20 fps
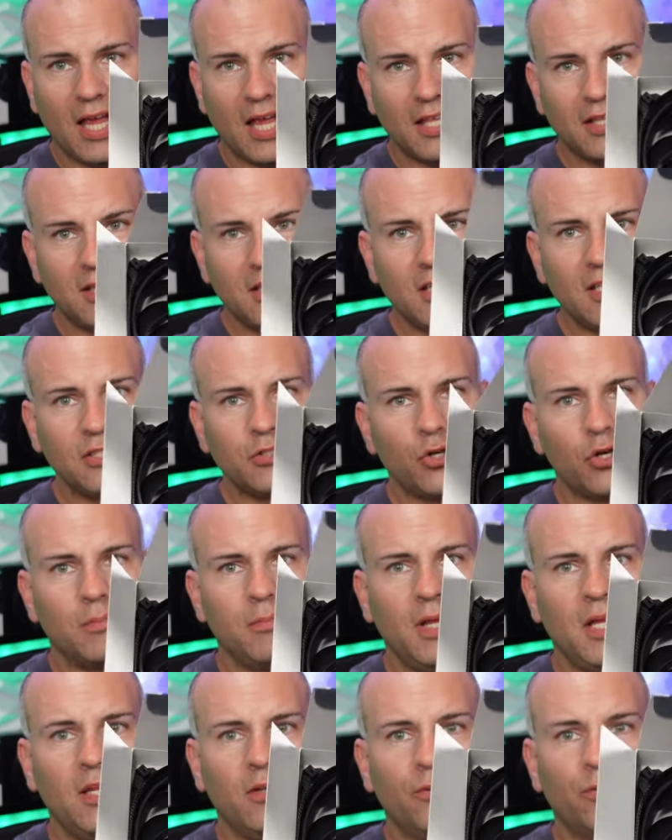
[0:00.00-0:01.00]
And these are
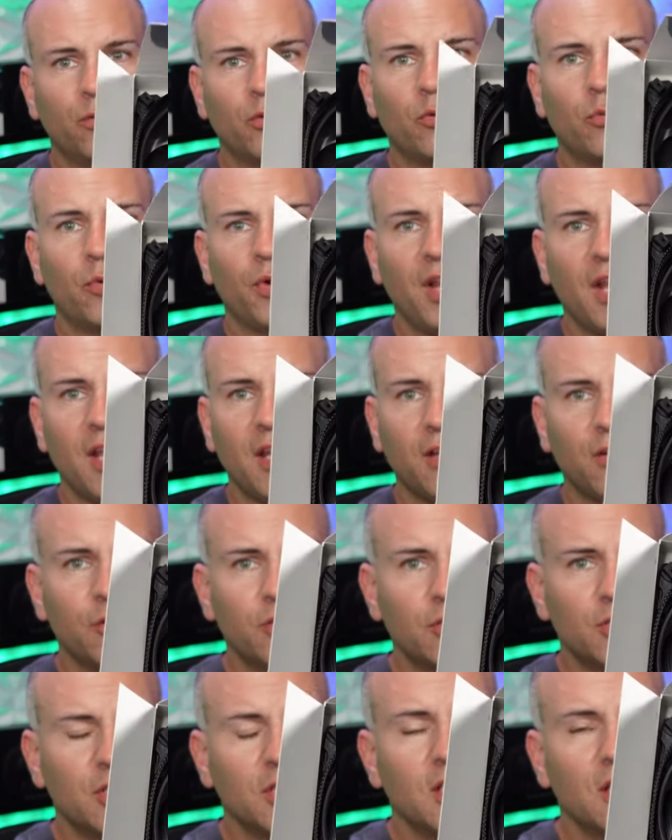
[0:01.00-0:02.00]
made for
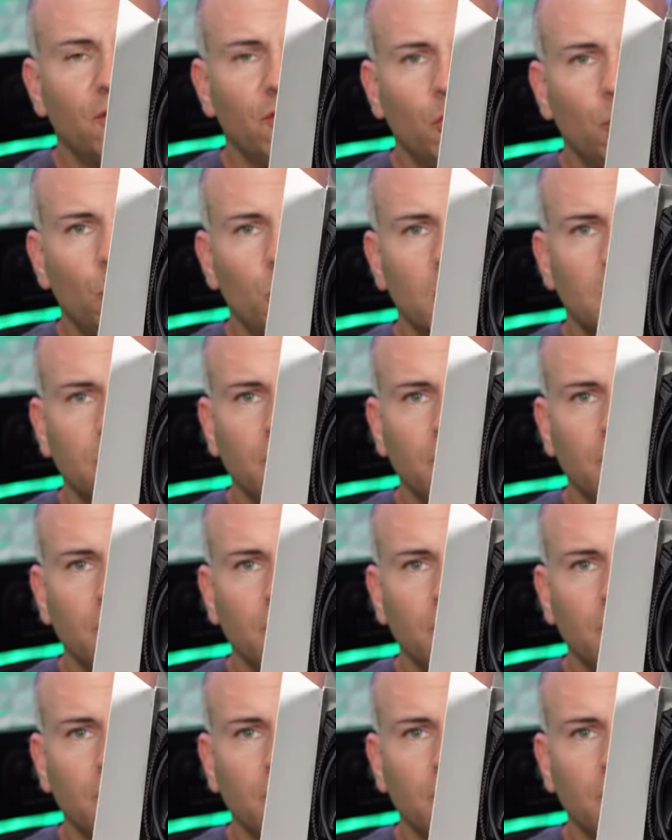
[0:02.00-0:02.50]
radiators to give you as